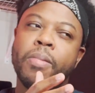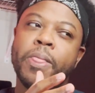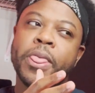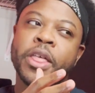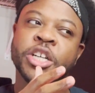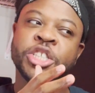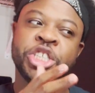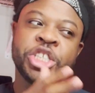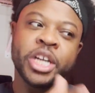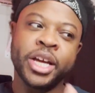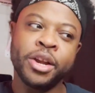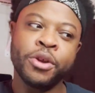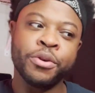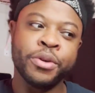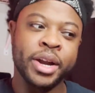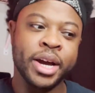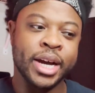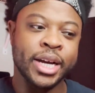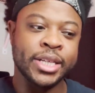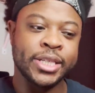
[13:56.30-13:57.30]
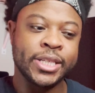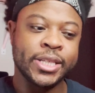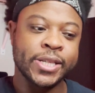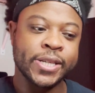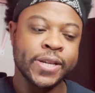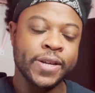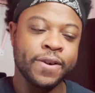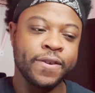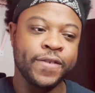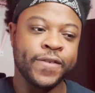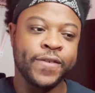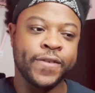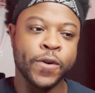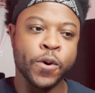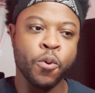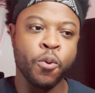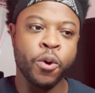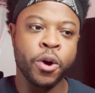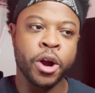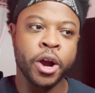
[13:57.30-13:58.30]
shit on us
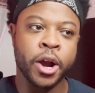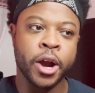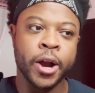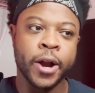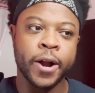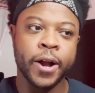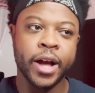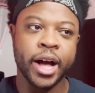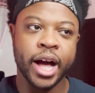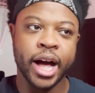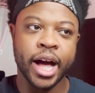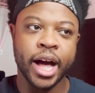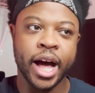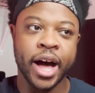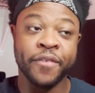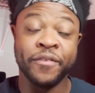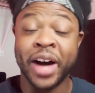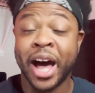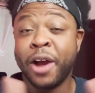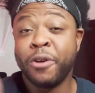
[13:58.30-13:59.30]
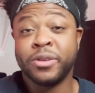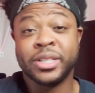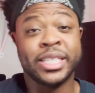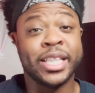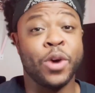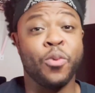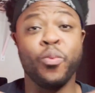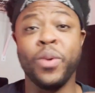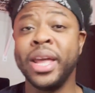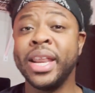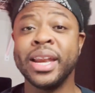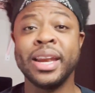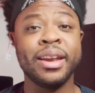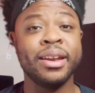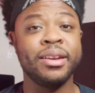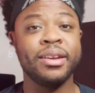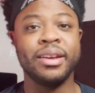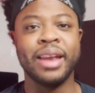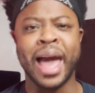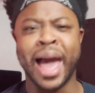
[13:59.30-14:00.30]
for a virus that we didn't
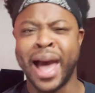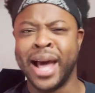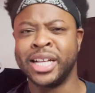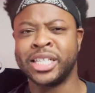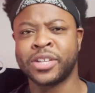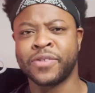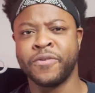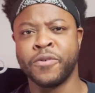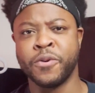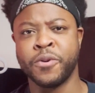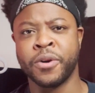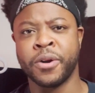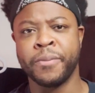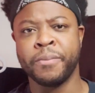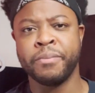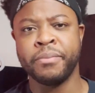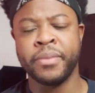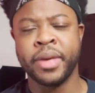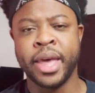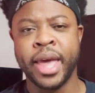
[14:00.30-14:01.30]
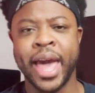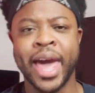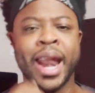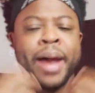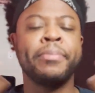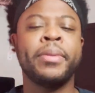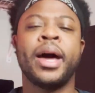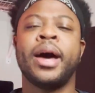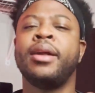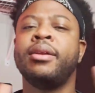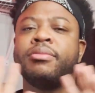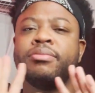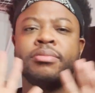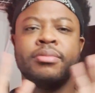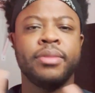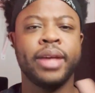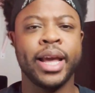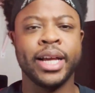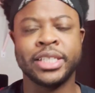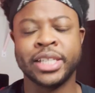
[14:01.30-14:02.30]
ask for. And I'm not
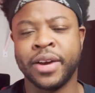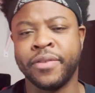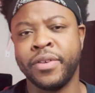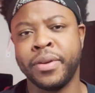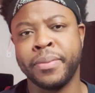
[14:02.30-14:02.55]
HIV